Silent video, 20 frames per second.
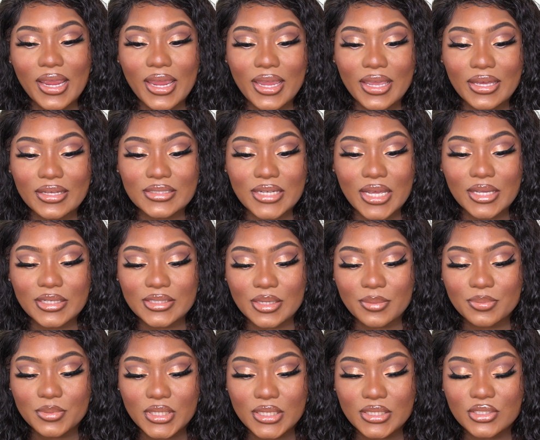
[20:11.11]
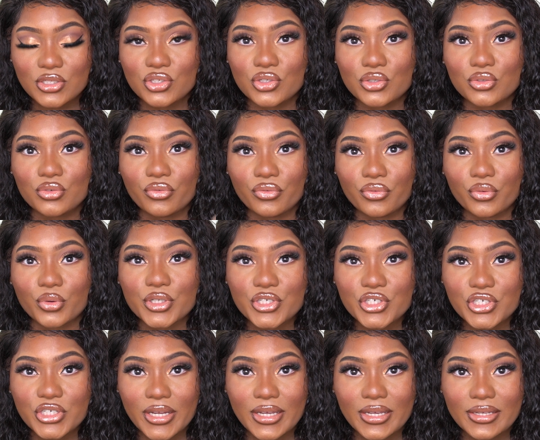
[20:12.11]
and I dipped into four
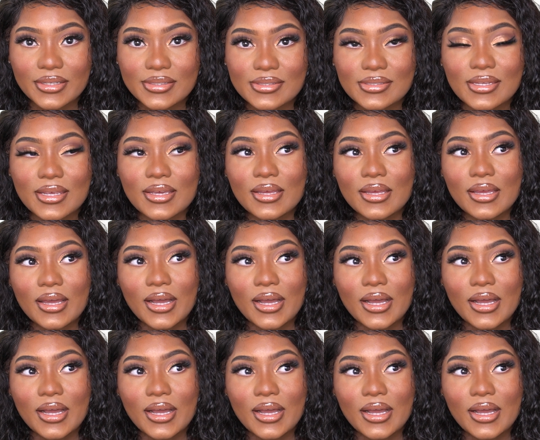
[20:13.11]
shades.